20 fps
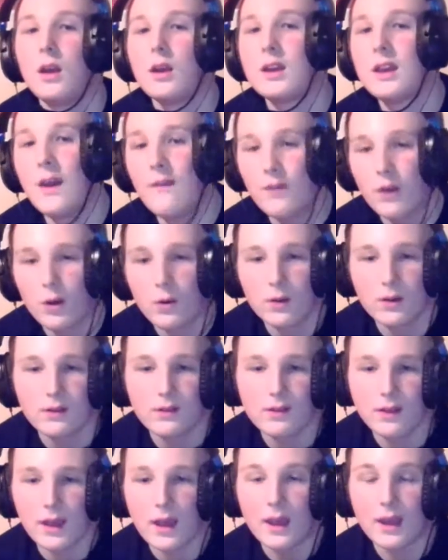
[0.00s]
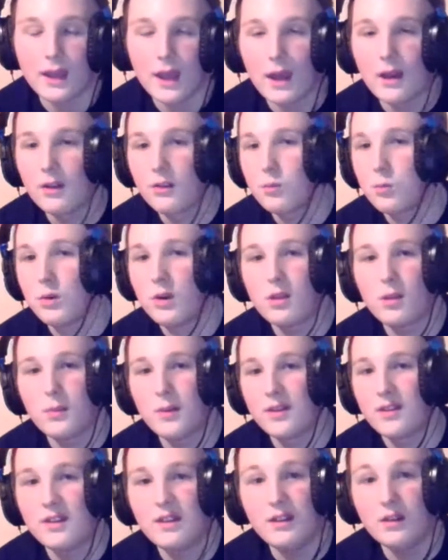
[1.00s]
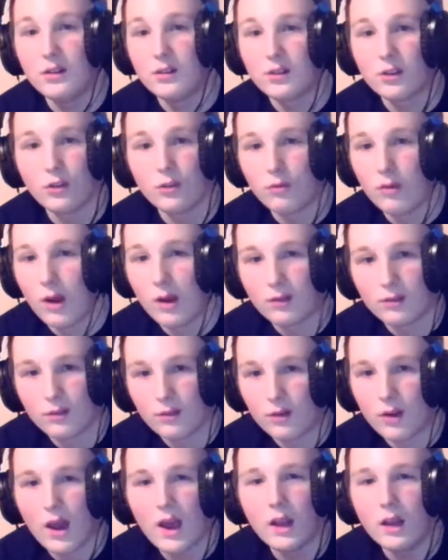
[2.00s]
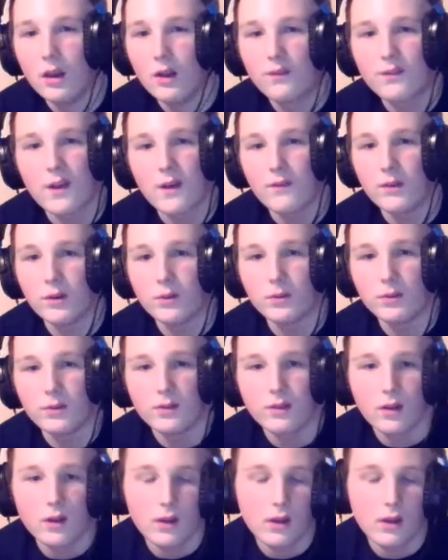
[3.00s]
Kevin Owens, again, is one of the best heels on the roster. I love Kevin Owens.